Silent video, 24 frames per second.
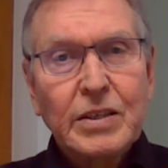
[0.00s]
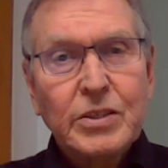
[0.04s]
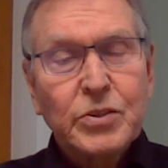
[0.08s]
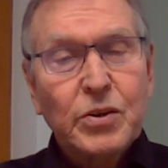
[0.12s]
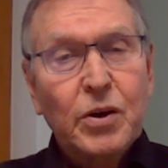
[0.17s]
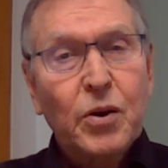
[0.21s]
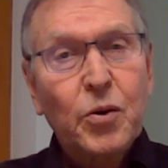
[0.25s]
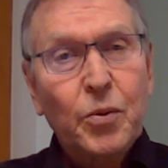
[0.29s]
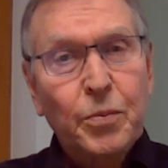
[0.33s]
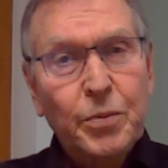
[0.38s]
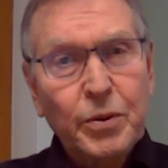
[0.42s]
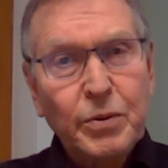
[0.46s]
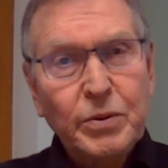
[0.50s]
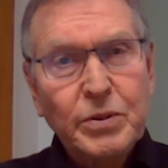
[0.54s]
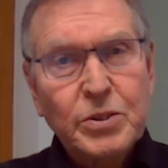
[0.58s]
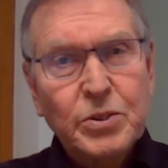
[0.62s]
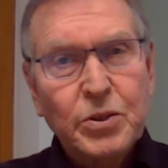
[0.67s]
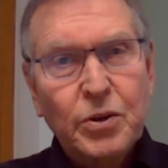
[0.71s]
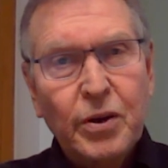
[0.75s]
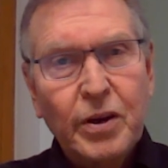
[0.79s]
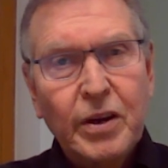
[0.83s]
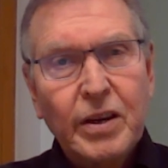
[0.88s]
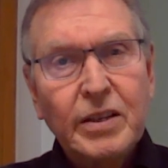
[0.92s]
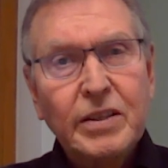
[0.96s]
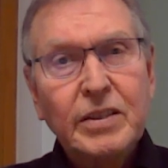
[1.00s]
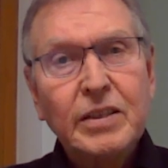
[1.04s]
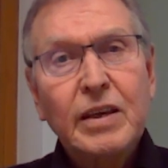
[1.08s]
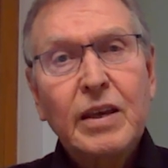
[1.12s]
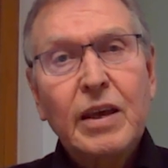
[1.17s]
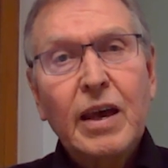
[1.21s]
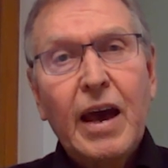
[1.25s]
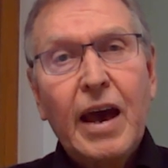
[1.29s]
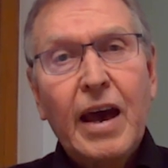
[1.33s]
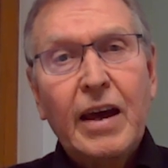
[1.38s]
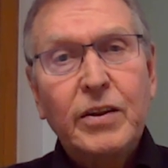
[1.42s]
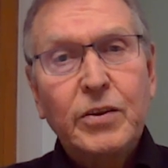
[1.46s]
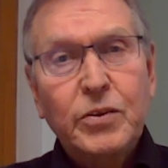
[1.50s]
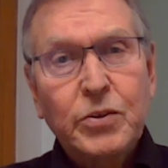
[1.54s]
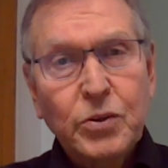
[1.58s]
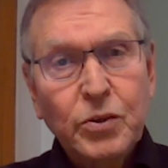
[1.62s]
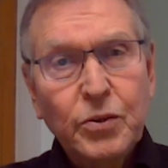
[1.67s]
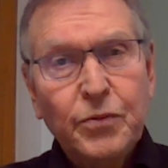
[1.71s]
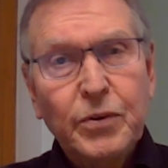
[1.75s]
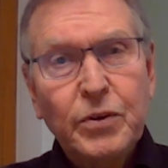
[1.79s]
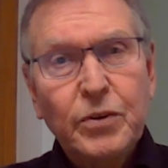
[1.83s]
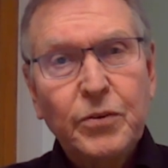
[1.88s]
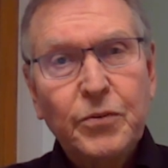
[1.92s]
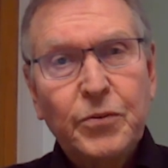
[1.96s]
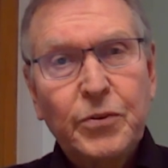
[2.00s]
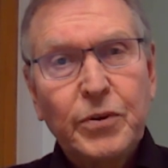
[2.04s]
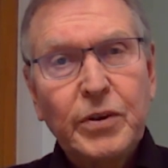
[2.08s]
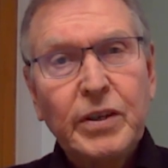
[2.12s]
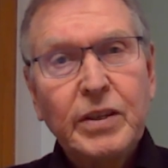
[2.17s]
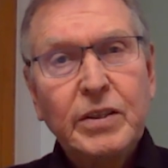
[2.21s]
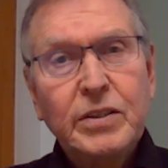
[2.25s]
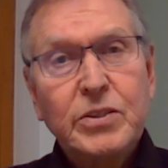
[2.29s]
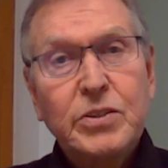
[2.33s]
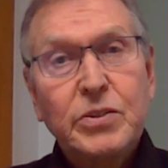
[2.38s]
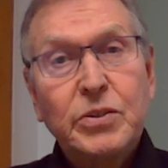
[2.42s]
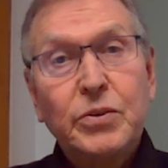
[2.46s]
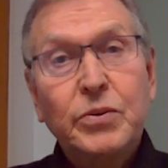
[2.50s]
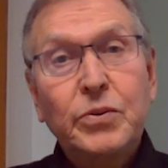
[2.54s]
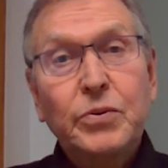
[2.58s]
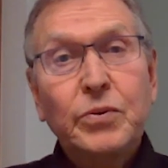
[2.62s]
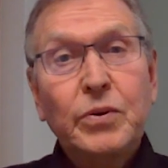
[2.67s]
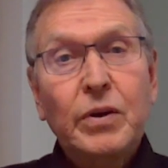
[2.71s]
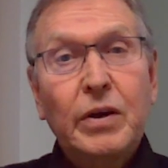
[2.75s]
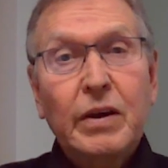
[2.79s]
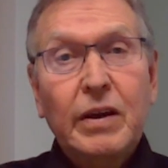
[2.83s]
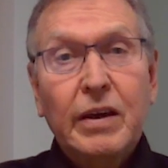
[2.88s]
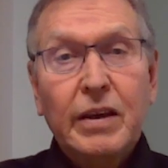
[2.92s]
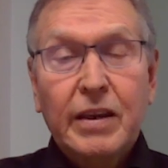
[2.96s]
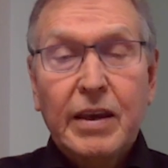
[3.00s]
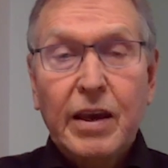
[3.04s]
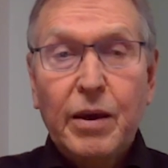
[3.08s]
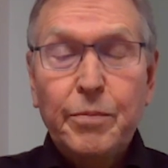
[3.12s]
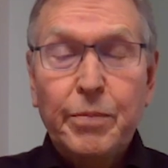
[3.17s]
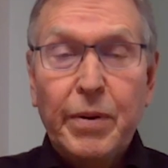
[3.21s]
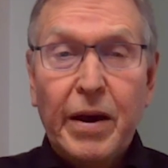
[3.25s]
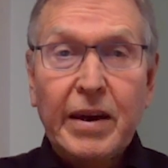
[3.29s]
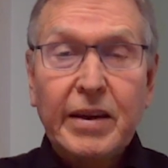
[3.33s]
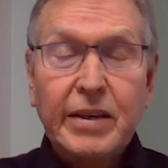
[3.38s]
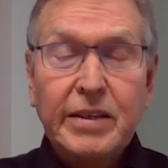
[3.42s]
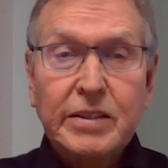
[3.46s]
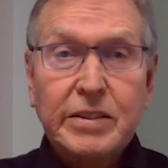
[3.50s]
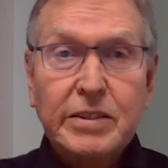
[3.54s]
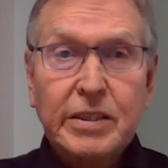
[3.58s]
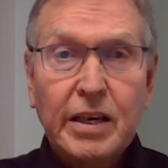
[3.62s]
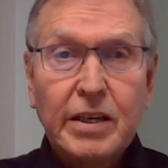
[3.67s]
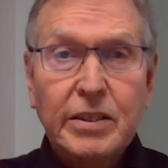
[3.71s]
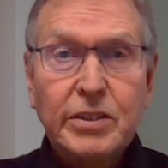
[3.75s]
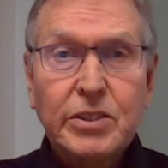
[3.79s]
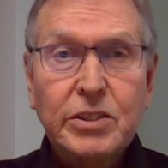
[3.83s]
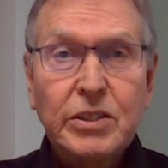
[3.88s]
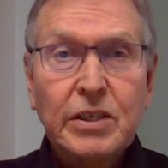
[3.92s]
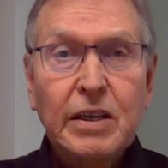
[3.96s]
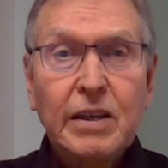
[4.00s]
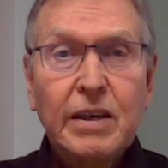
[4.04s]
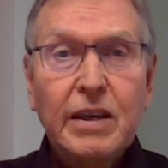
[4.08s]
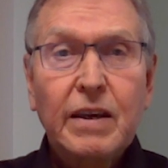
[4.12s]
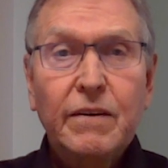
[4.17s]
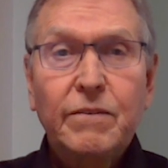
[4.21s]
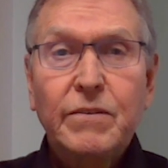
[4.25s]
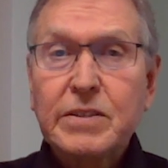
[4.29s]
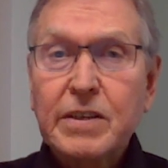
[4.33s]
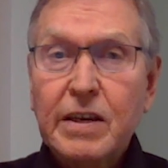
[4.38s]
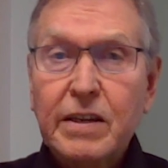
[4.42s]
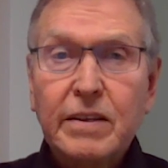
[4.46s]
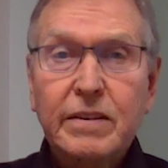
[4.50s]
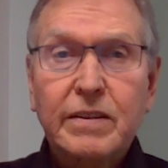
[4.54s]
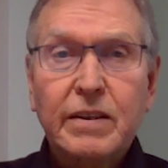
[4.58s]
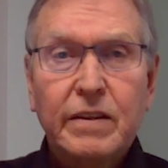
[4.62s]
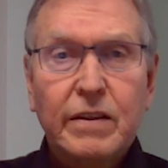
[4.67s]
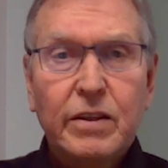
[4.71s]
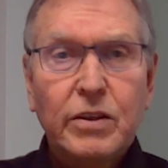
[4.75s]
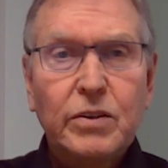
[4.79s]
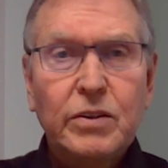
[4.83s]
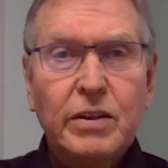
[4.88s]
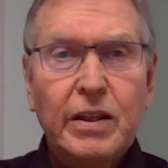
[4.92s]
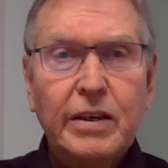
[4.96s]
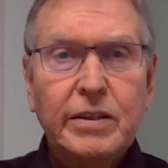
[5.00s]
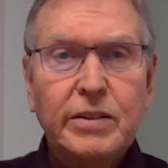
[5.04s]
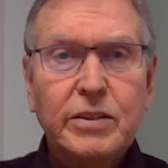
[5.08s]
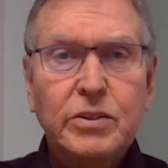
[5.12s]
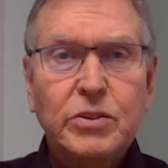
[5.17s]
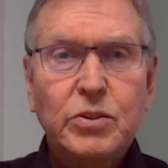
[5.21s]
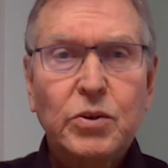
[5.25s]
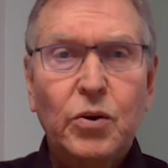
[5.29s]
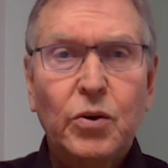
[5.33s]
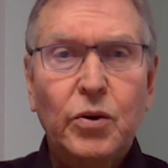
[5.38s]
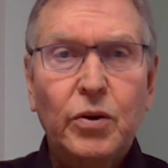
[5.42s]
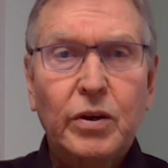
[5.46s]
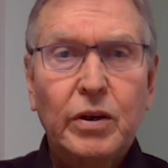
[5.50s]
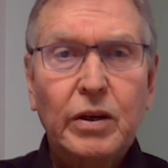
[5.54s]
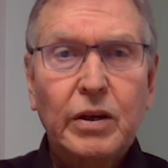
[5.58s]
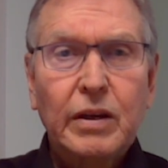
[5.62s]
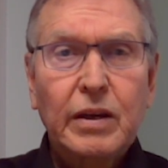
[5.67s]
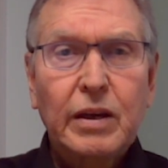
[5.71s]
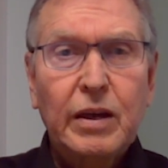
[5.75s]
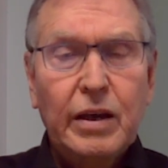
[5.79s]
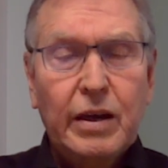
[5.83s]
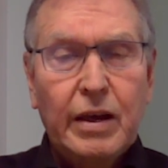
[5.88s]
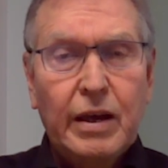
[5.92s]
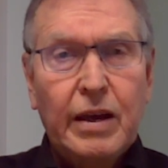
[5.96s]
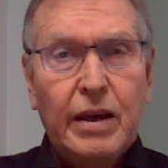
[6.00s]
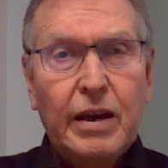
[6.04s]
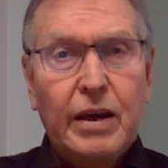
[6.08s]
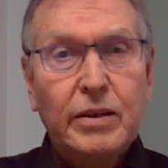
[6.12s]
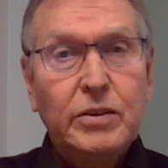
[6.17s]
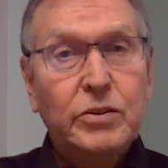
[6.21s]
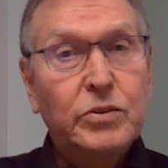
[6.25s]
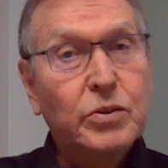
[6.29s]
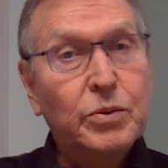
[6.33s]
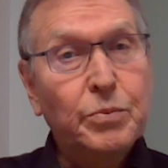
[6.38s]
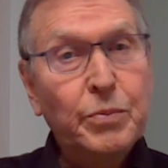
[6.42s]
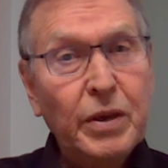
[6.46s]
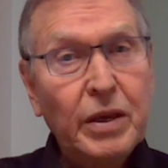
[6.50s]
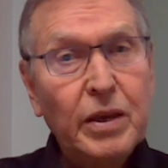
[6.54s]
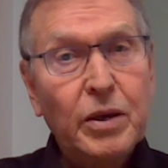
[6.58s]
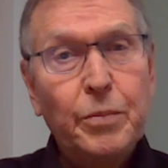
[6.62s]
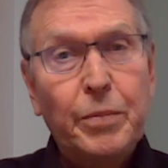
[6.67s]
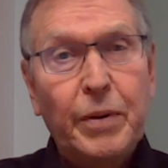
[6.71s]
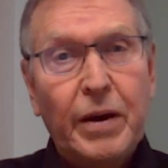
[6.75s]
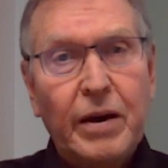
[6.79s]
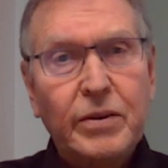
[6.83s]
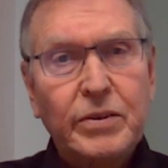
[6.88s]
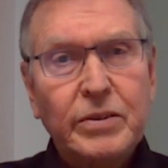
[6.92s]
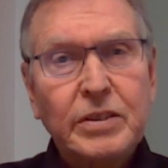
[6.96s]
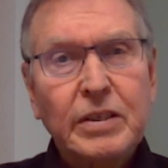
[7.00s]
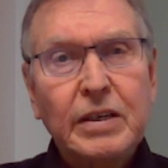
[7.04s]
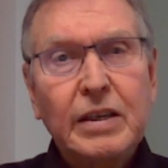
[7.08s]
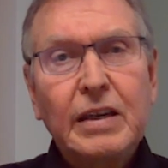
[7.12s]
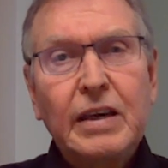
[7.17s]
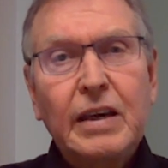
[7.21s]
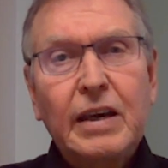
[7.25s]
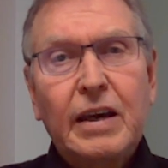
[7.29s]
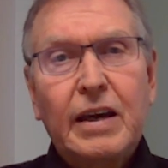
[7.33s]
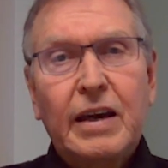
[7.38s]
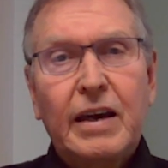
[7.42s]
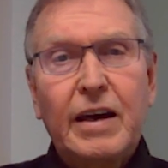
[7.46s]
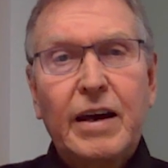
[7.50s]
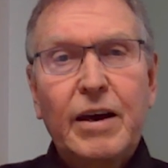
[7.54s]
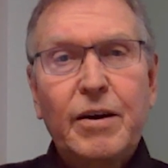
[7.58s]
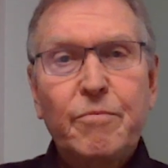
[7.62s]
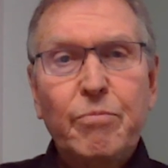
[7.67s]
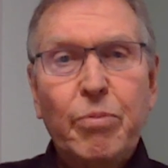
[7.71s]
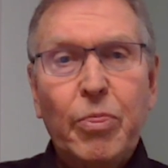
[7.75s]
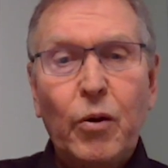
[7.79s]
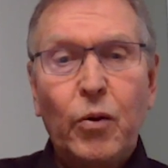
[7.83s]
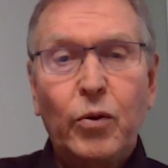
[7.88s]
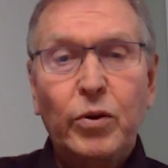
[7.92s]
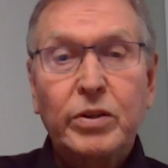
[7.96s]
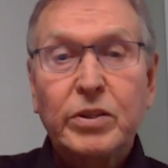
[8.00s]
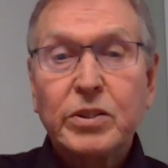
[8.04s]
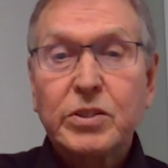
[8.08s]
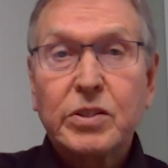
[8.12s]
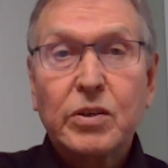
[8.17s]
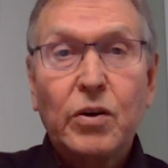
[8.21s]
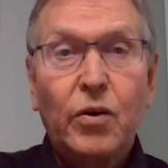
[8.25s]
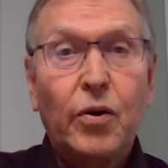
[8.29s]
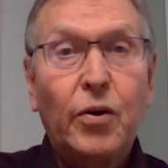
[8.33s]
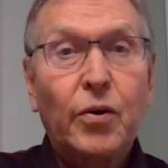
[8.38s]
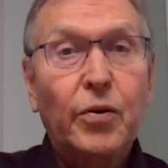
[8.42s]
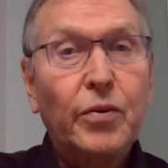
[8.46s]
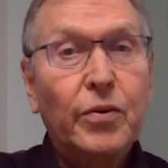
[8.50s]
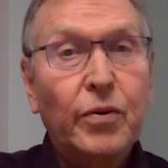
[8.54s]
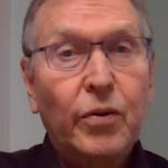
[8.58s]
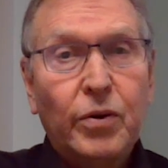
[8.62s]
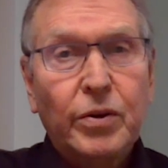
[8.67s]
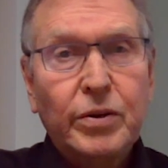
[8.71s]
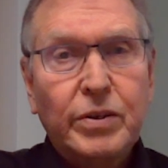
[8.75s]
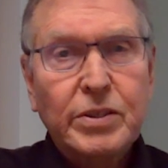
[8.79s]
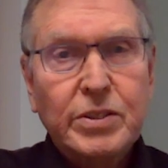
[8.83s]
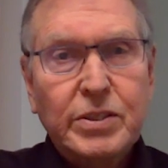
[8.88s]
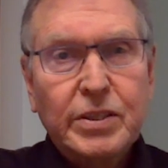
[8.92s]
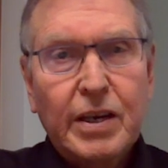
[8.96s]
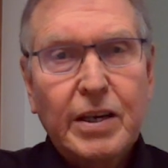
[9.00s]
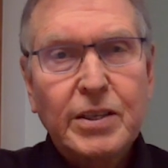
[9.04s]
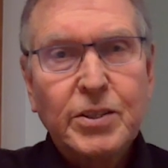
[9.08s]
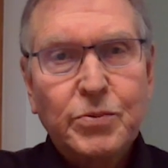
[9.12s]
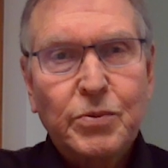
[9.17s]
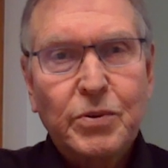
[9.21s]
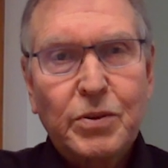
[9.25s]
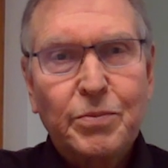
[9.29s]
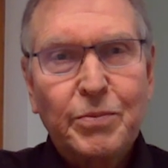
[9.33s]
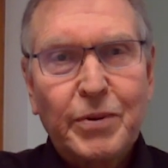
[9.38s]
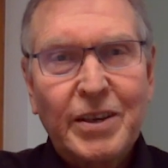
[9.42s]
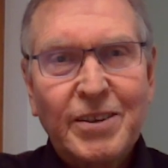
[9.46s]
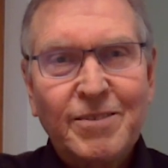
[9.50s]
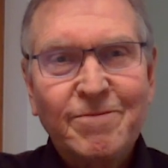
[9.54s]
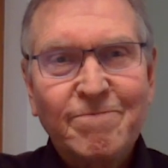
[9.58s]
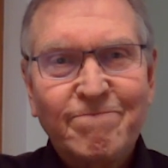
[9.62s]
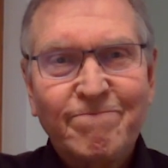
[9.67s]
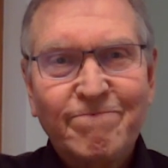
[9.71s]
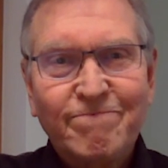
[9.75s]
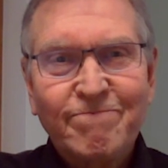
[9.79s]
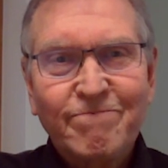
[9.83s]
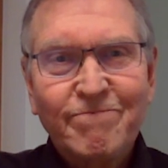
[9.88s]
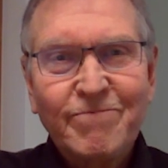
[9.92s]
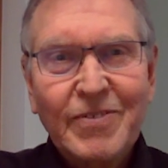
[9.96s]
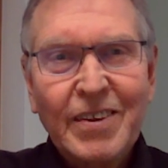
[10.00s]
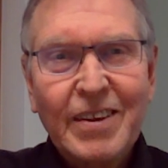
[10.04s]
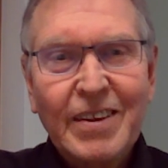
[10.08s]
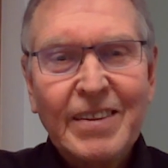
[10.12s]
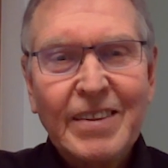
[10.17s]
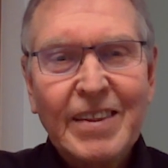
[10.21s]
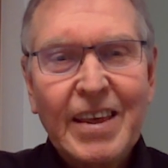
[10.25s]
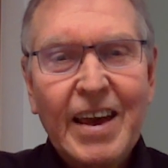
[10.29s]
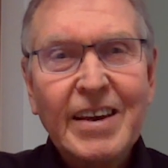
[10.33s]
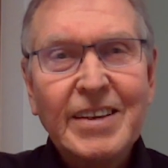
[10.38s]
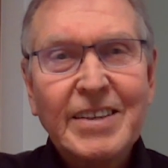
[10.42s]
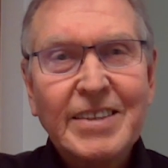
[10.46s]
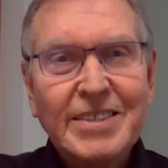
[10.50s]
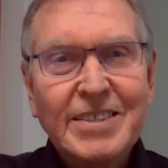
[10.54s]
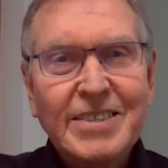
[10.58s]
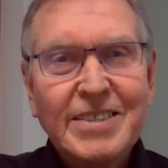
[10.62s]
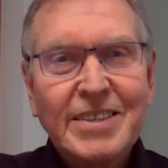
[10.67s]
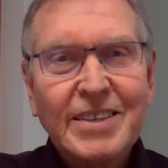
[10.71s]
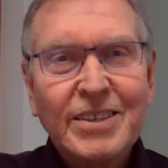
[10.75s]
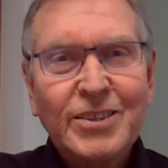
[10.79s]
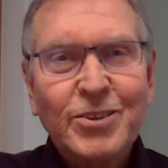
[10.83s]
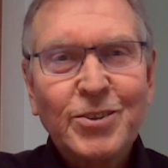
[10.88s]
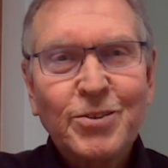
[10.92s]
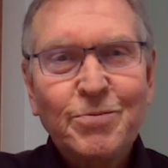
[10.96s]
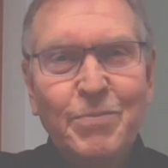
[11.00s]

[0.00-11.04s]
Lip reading: So I hope you enjoy it, and do feel free to get back in touch if there's anything that you'd like to talk to me about or discuss with me. Thanks and